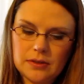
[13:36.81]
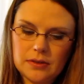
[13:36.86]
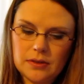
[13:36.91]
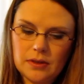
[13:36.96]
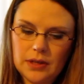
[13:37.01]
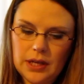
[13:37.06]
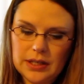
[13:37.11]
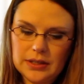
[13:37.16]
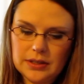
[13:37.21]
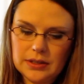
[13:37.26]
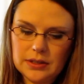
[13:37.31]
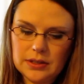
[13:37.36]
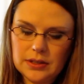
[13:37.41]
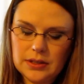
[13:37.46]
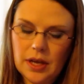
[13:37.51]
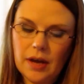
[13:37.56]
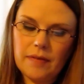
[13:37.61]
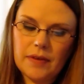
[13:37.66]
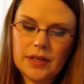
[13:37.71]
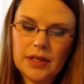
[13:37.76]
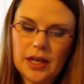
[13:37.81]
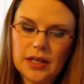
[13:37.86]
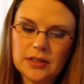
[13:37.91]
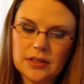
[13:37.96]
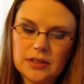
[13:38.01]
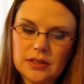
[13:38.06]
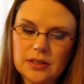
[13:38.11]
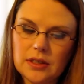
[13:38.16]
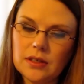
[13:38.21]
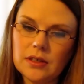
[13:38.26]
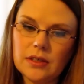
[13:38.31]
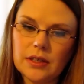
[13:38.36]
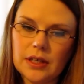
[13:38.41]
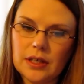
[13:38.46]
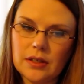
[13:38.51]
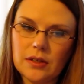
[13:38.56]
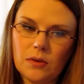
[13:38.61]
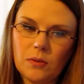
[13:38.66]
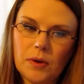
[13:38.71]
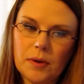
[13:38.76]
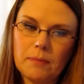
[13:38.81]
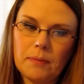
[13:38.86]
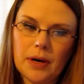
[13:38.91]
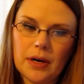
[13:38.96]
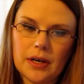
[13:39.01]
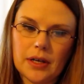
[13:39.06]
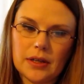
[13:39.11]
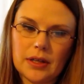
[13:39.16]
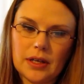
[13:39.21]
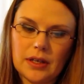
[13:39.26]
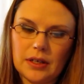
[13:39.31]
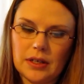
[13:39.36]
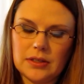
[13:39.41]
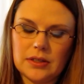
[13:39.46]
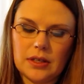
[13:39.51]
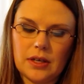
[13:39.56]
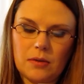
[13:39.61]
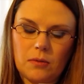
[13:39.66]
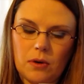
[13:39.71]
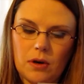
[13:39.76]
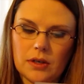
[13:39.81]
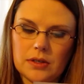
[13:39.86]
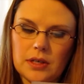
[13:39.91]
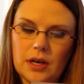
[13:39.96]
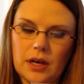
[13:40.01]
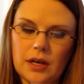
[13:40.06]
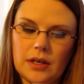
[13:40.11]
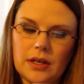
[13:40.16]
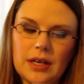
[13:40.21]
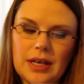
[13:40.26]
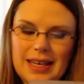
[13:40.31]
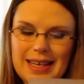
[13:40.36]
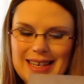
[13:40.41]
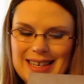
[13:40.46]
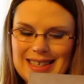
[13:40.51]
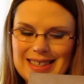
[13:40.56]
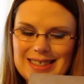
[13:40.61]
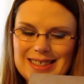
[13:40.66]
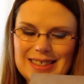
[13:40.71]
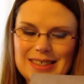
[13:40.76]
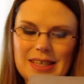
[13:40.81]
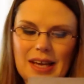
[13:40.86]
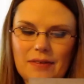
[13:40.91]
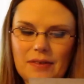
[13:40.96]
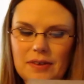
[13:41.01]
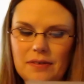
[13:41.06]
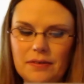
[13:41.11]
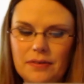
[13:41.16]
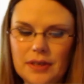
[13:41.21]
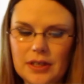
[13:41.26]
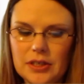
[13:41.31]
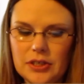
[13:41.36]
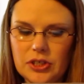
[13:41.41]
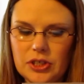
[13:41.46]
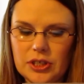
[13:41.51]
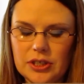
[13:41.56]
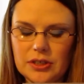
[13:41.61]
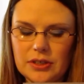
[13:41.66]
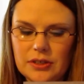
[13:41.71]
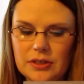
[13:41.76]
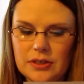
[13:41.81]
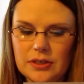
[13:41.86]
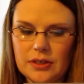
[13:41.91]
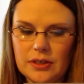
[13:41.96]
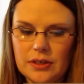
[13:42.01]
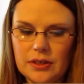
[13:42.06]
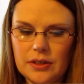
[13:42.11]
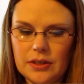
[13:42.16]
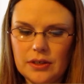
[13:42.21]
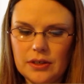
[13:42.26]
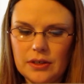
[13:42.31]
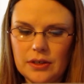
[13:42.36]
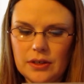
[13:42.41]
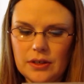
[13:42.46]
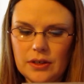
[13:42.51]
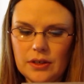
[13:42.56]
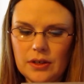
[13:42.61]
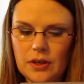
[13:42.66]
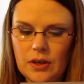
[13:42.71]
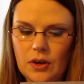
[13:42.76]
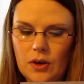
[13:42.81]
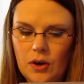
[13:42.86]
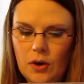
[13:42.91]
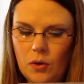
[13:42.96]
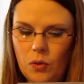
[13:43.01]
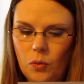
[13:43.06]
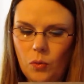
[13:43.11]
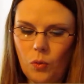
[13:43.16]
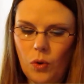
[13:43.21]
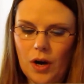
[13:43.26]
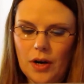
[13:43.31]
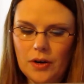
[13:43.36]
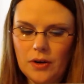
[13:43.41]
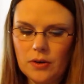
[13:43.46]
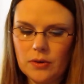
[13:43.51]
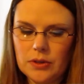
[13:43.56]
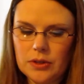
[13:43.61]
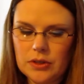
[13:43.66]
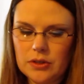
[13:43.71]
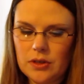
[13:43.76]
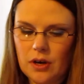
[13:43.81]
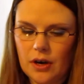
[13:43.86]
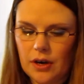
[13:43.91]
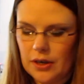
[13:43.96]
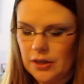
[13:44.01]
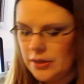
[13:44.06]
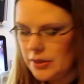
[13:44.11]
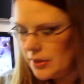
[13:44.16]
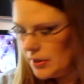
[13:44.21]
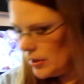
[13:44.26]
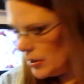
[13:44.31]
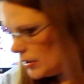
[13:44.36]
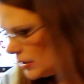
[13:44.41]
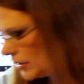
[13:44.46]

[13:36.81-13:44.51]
So that's 7 that's still in the whip bucket that need to get worked on. 7 finishes. 1 new start.